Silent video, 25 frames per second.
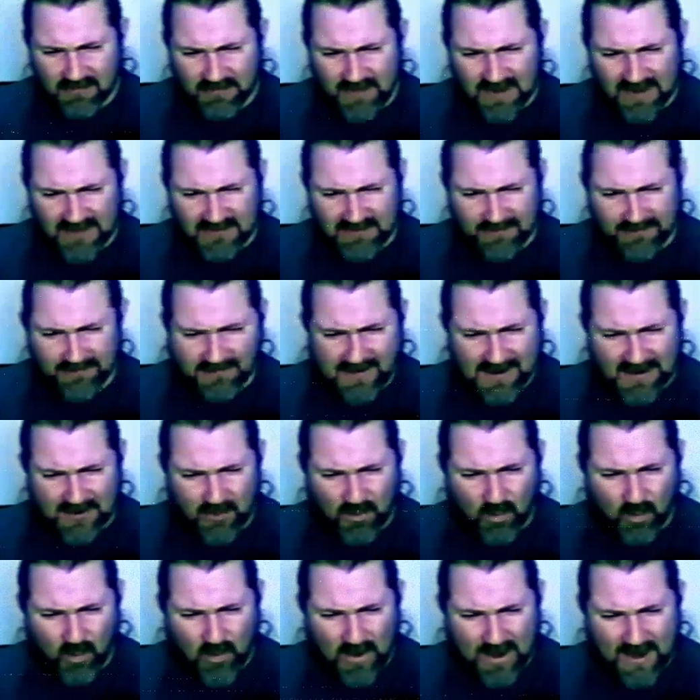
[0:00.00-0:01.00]
got to find
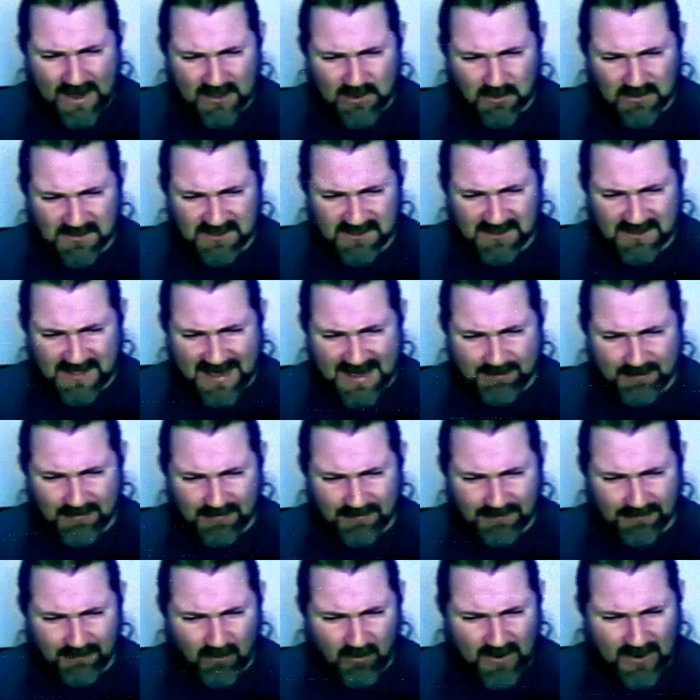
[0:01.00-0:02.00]
a way to escape
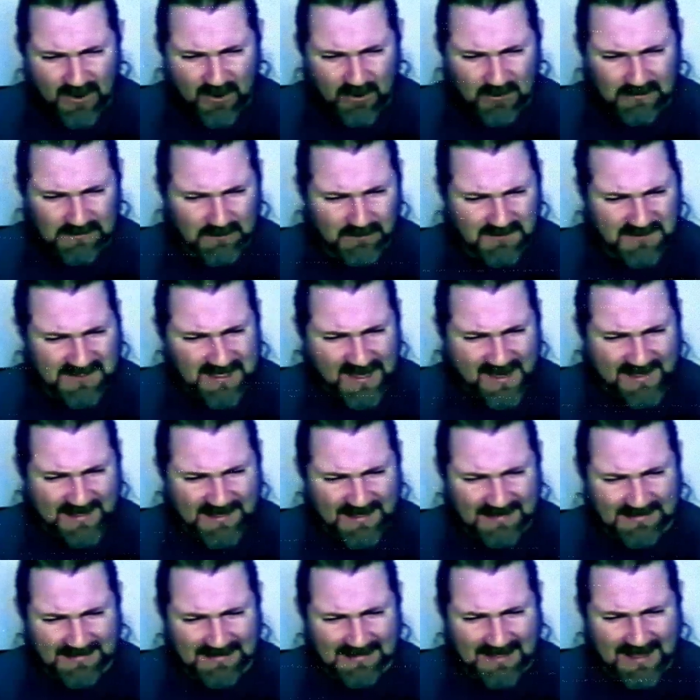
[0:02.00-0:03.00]
before your
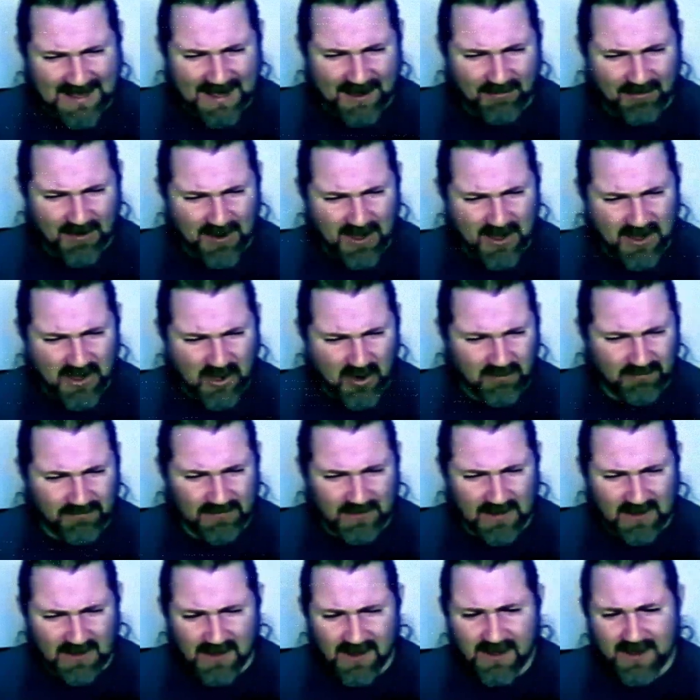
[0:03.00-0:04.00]
Lieutenant Lyra
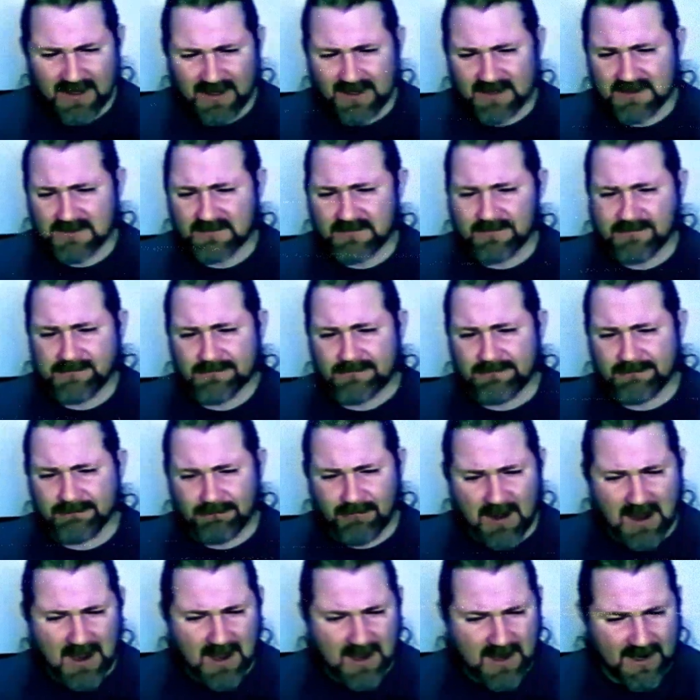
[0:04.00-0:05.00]
Nova is
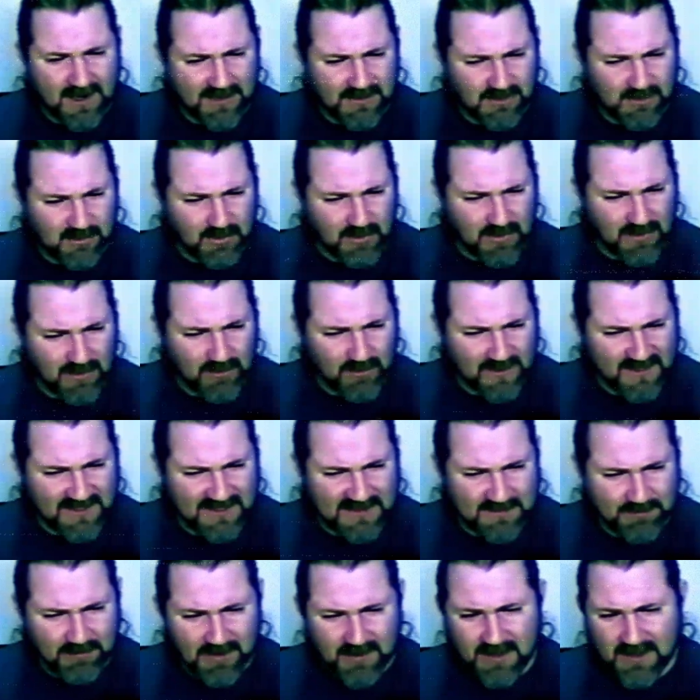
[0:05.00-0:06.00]
fried to a
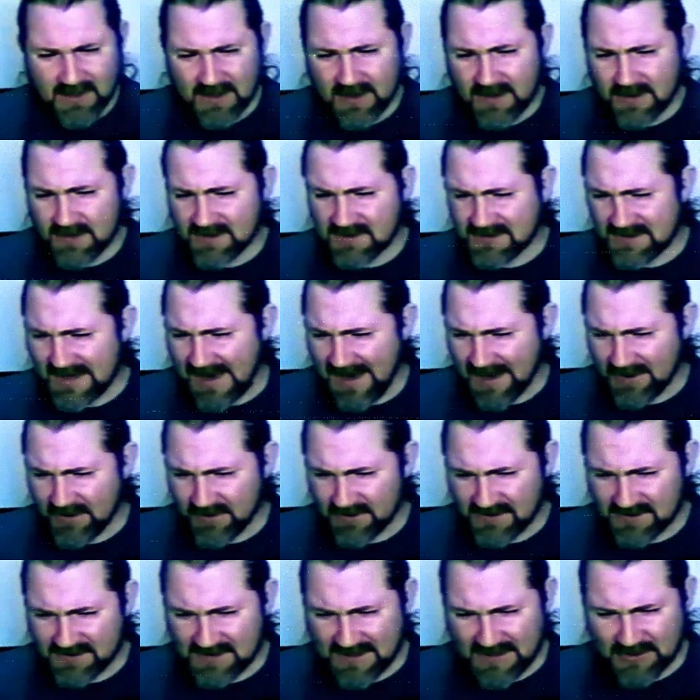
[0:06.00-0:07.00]
crisp.
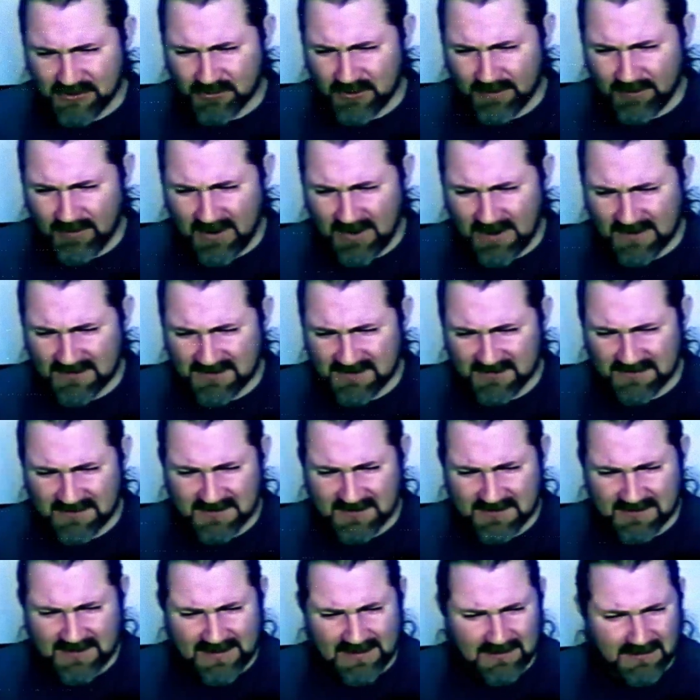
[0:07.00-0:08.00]
Standard sentry bots and
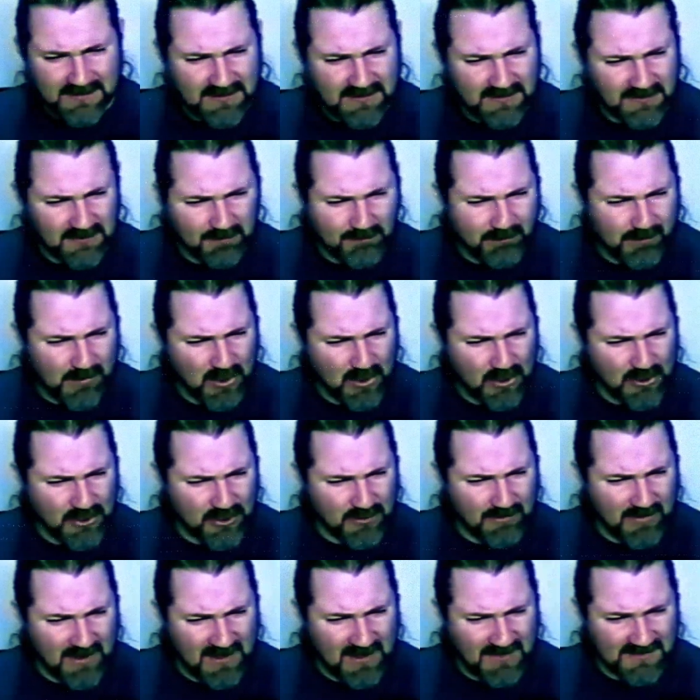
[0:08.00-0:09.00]
skeletal
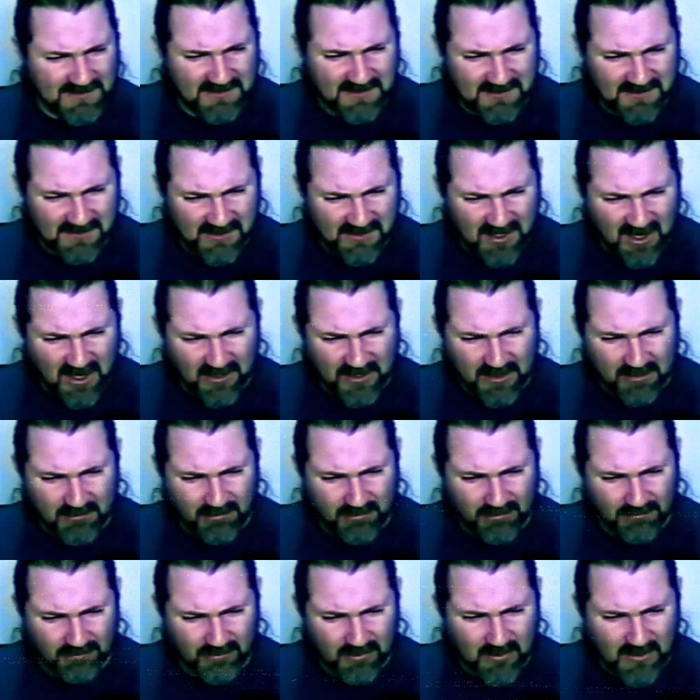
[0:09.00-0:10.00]
murder bots stalk you
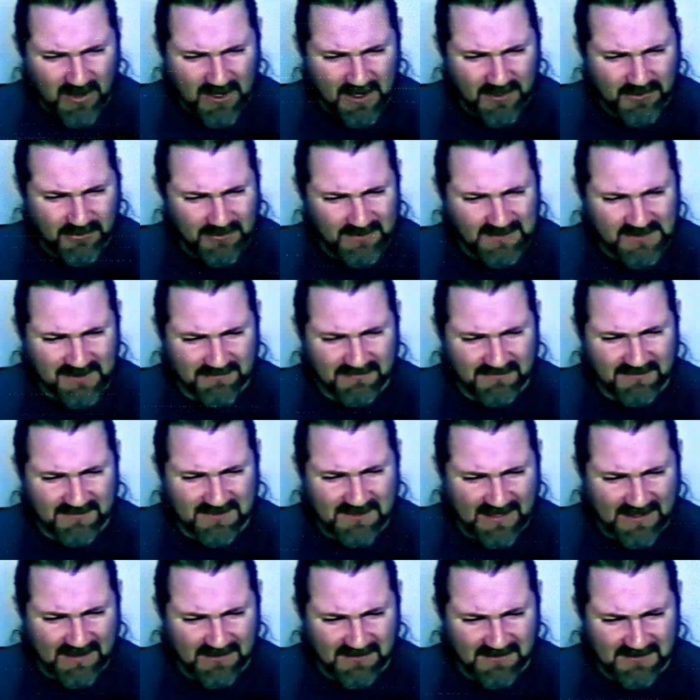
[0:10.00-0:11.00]
through hundreds of
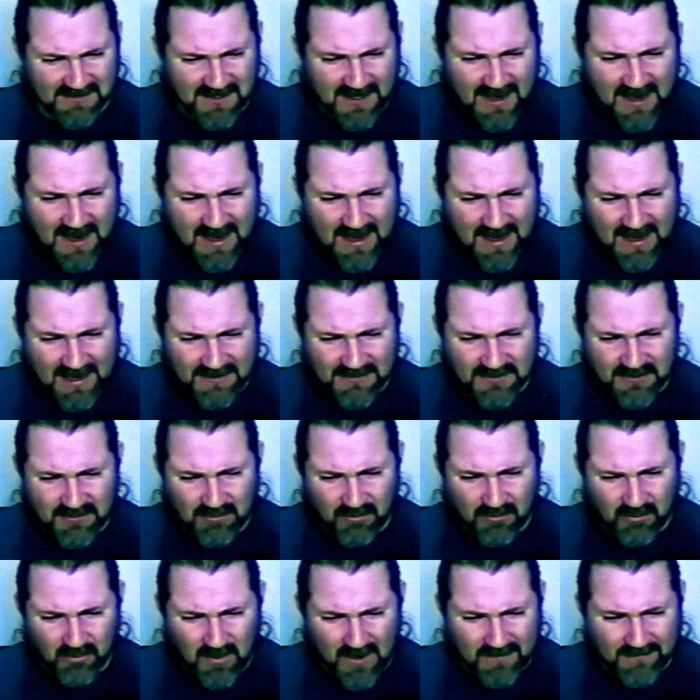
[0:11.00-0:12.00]
cells as
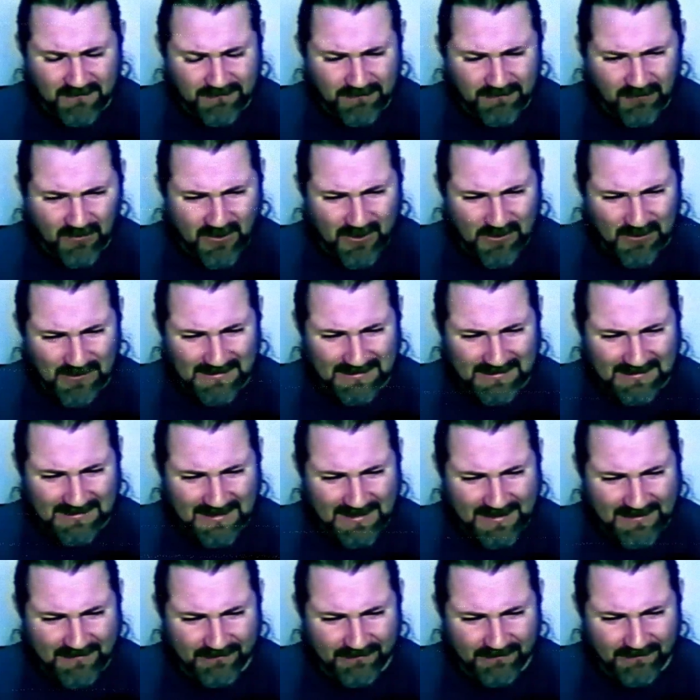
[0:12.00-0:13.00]
you run for your
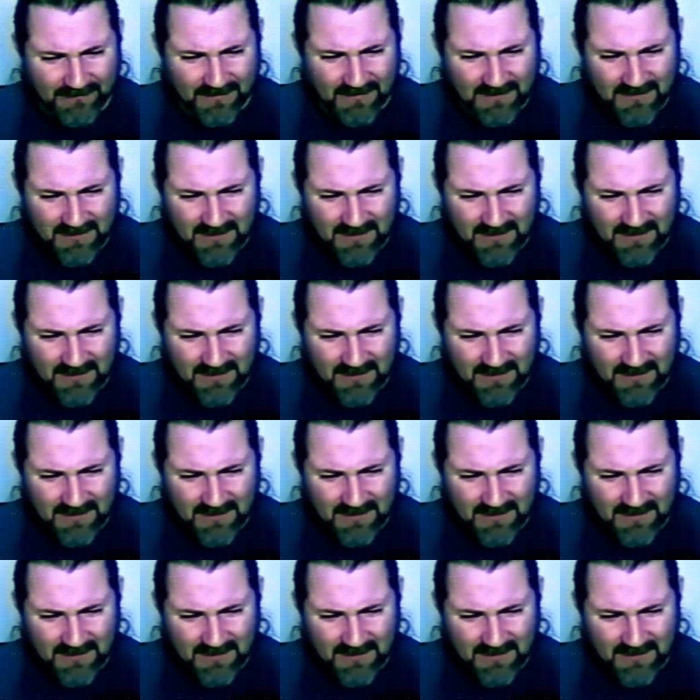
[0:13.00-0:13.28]
life.